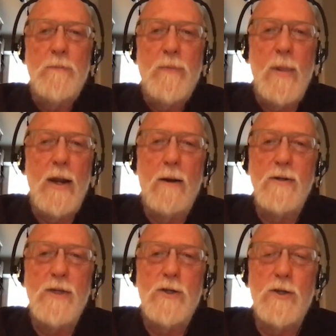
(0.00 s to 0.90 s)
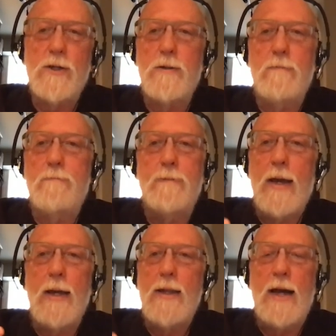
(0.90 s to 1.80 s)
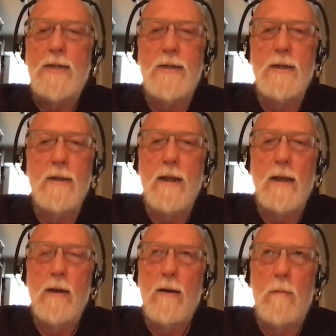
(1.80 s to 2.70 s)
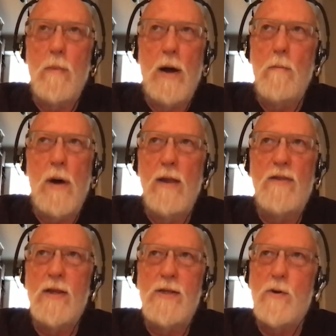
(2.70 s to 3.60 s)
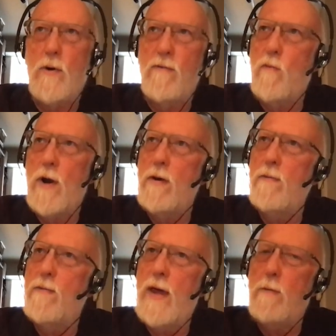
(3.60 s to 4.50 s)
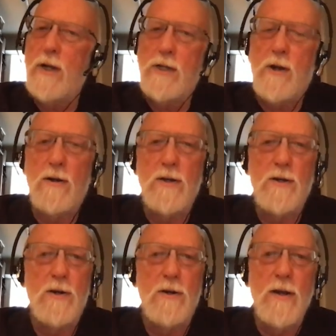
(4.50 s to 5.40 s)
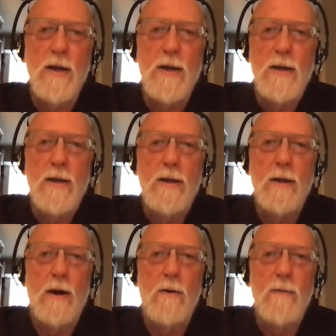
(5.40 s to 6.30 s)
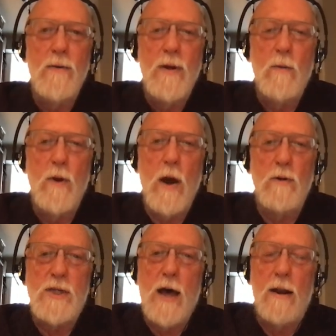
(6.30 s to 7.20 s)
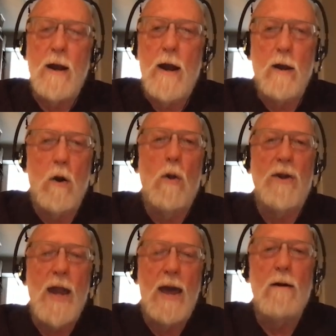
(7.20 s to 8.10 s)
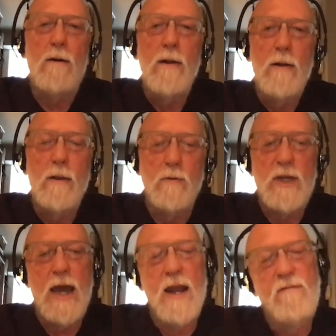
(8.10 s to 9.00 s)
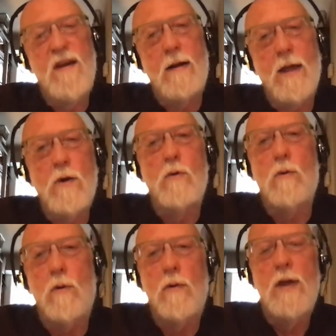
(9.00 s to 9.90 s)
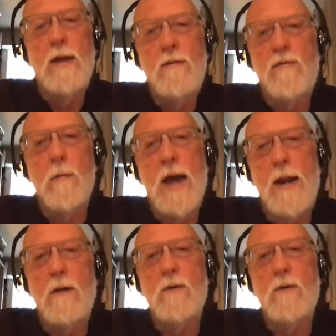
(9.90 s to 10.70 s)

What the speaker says: Yeah. That's like a month is sort of where they really start to turn. We always thought on our golden ale, that was again a fairly cool fermented.